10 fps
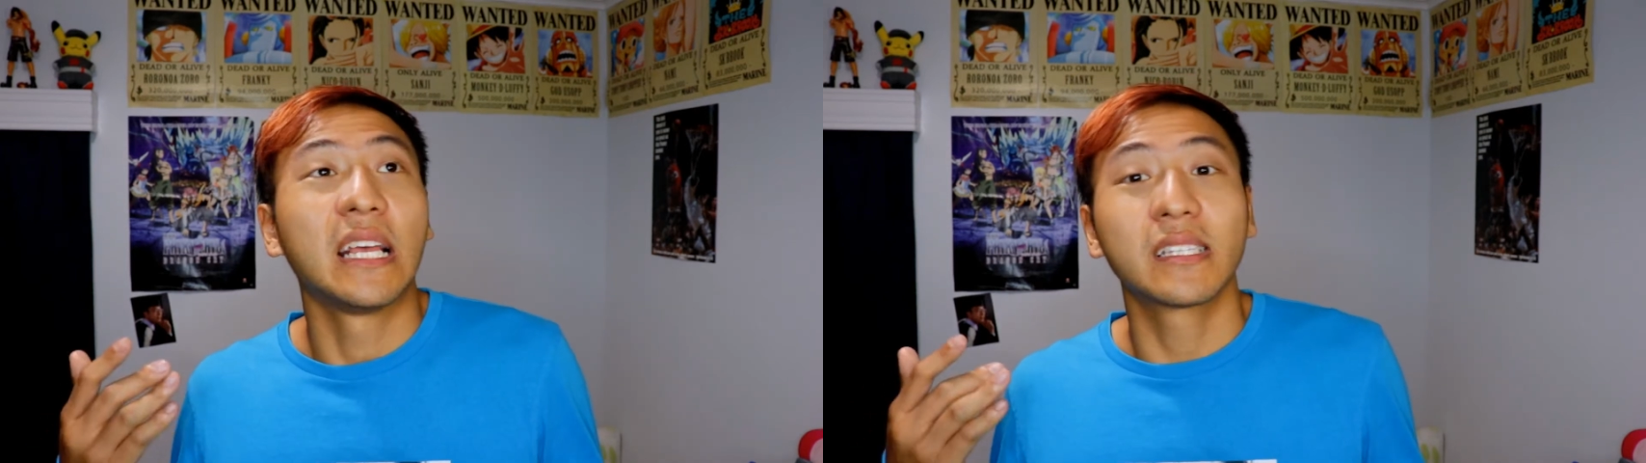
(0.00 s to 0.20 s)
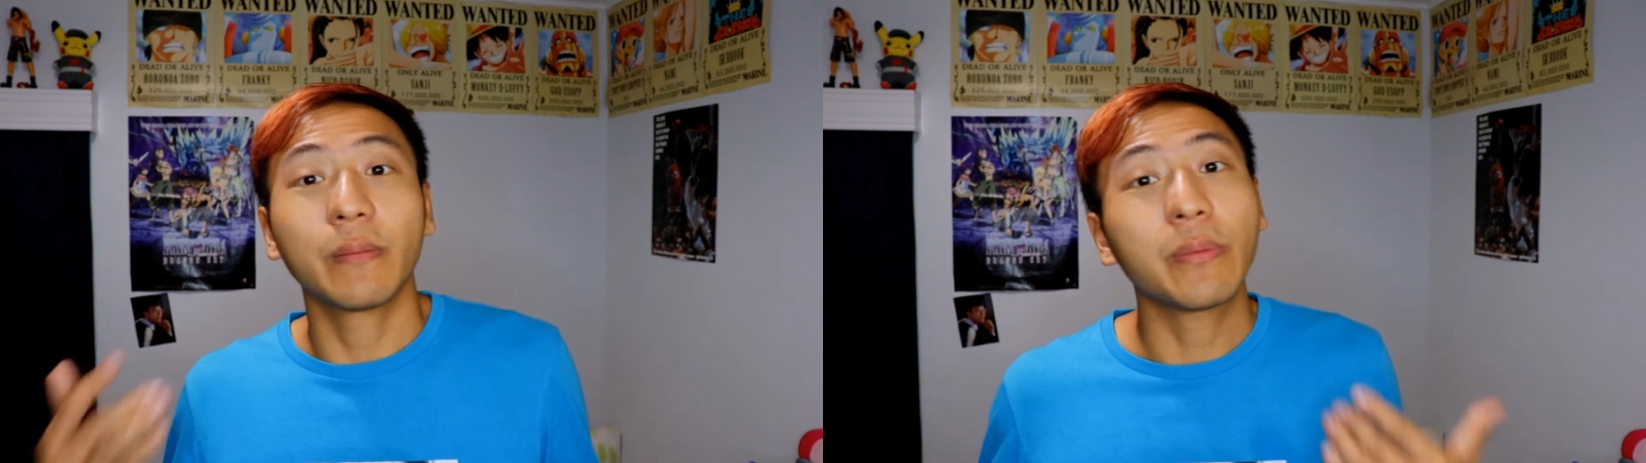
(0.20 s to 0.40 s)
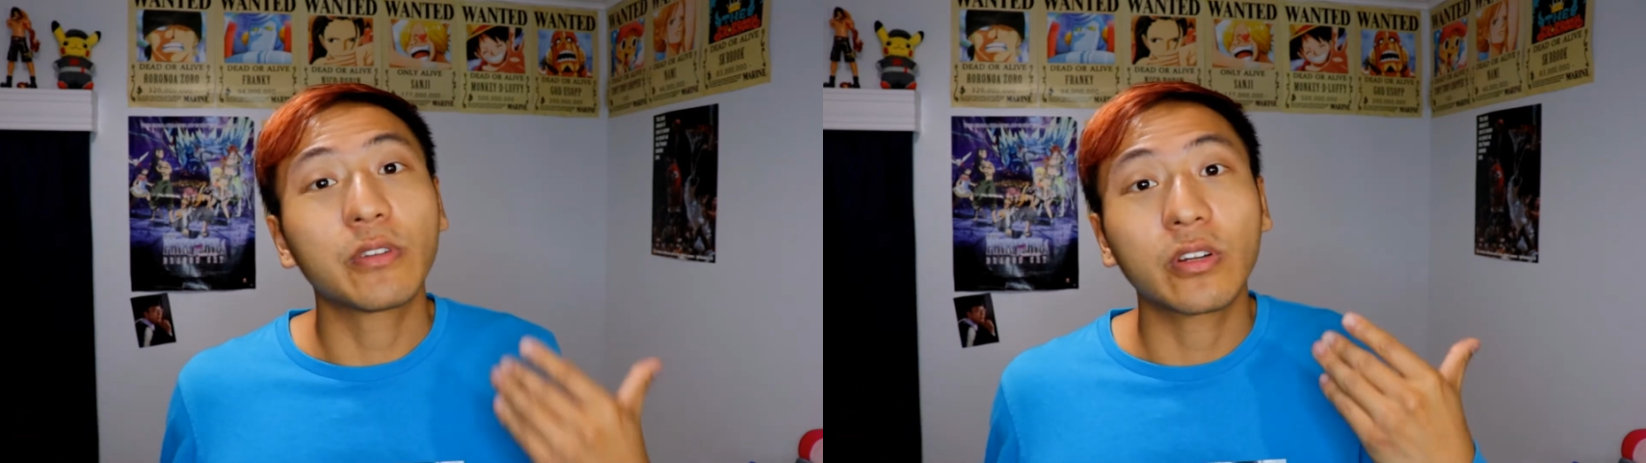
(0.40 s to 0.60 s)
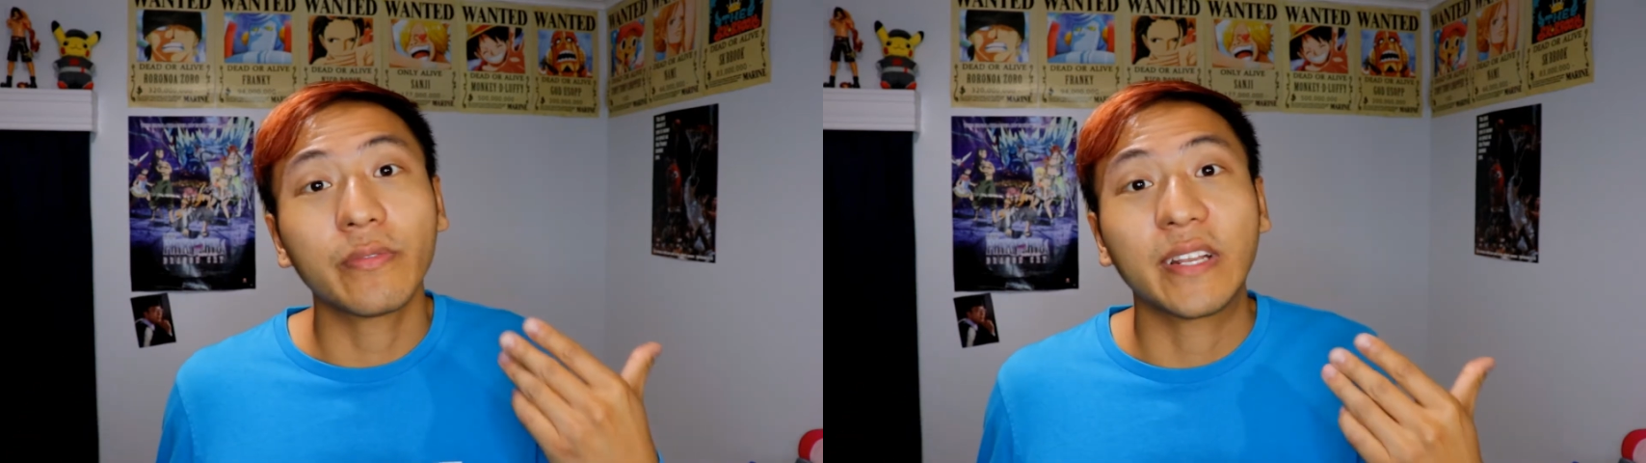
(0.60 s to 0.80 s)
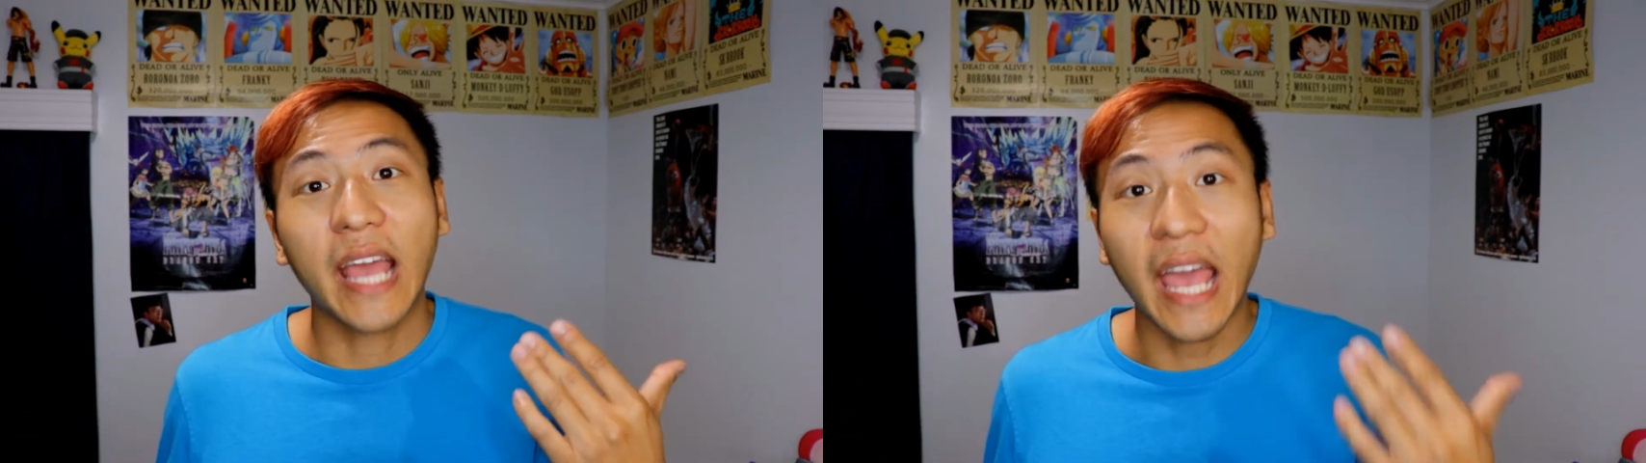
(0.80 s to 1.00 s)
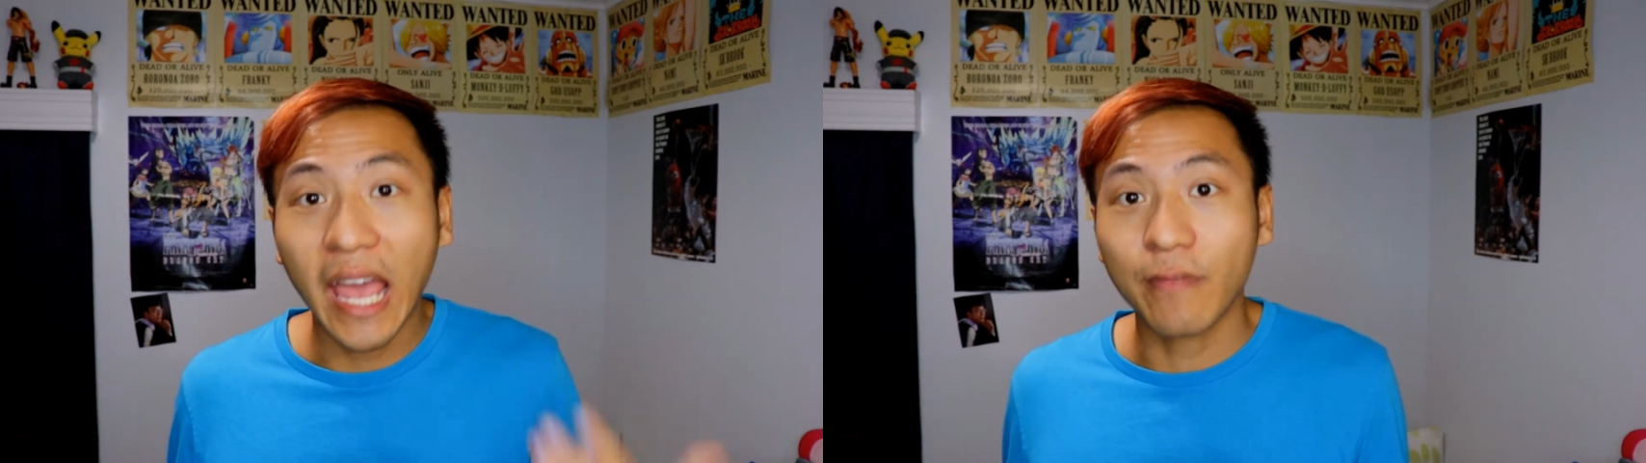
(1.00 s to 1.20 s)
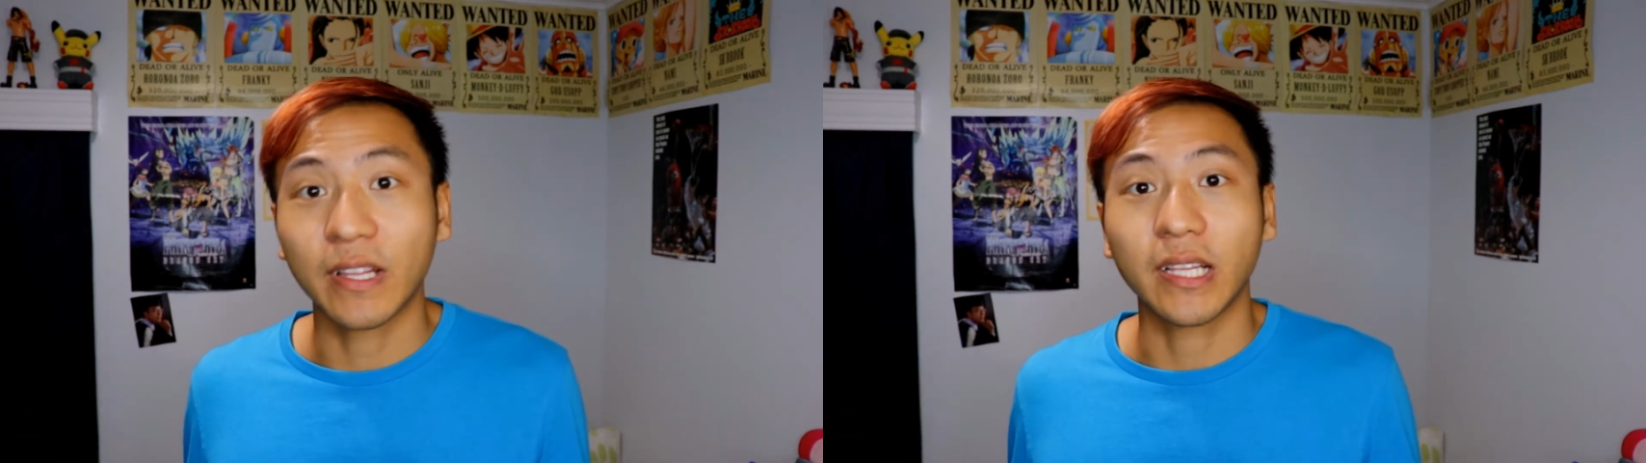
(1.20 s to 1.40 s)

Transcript: some people don't even have